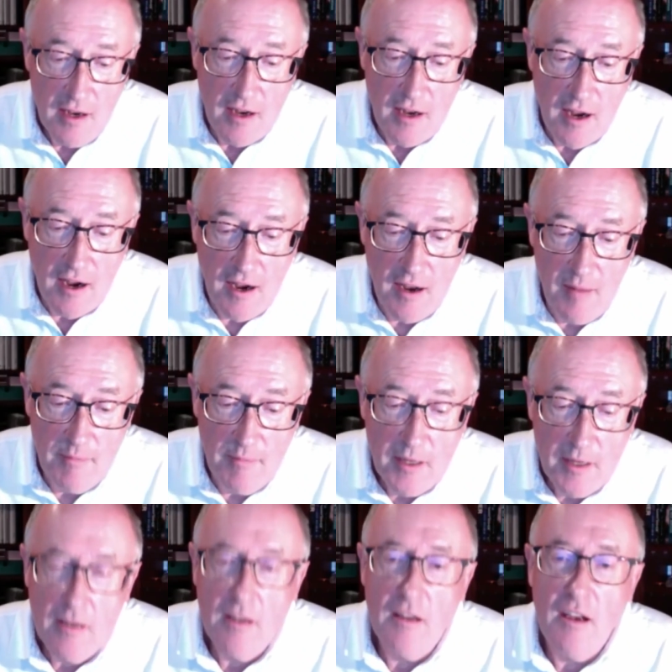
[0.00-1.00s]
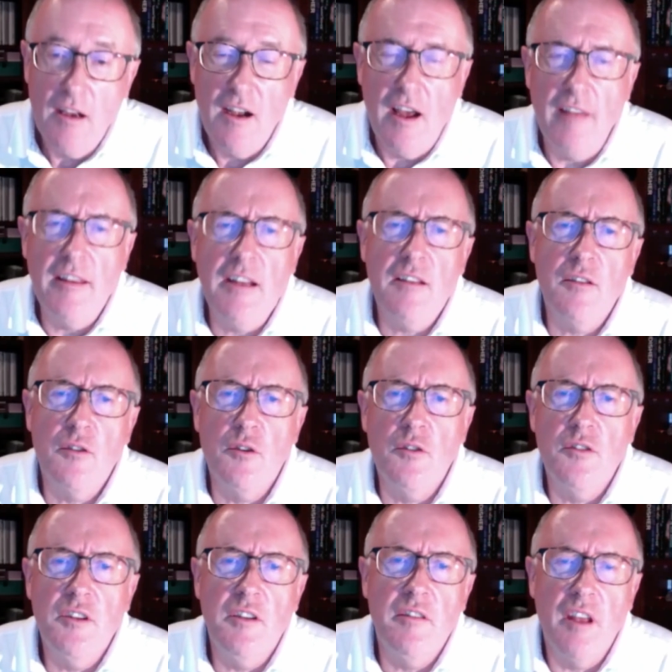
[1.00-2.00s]
And I think the good
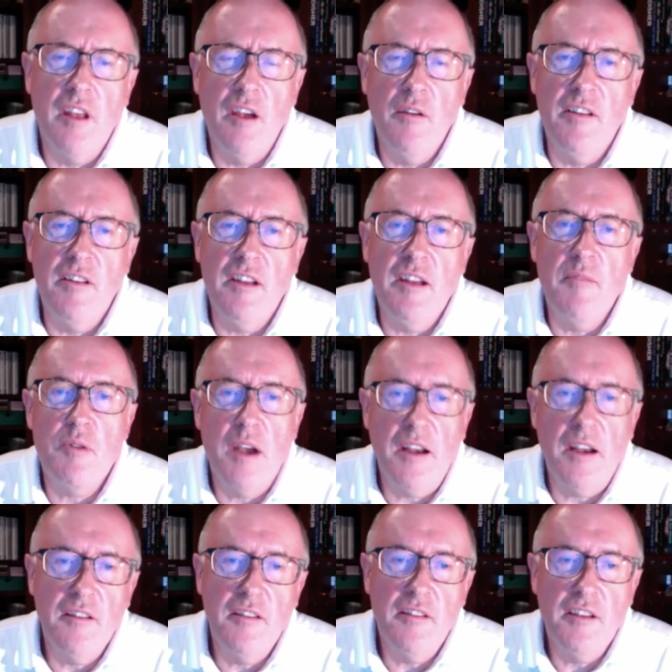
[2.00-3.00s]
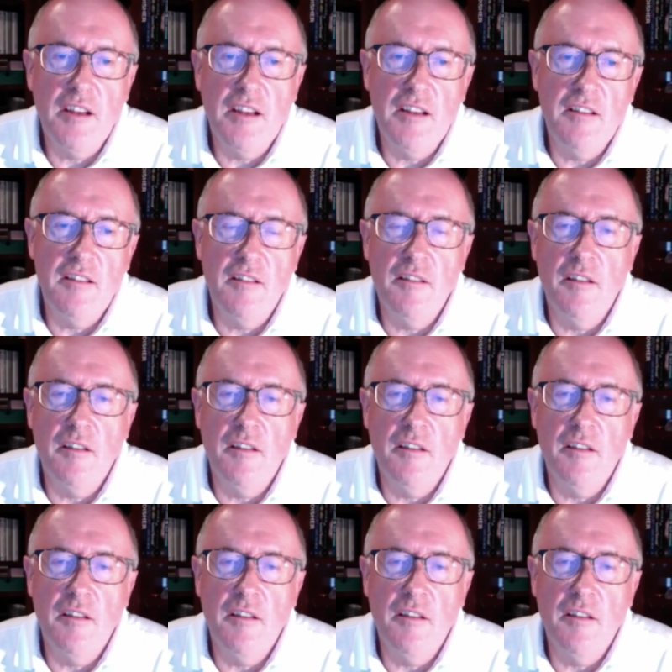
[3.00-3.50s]
news, though, is in pregnancy,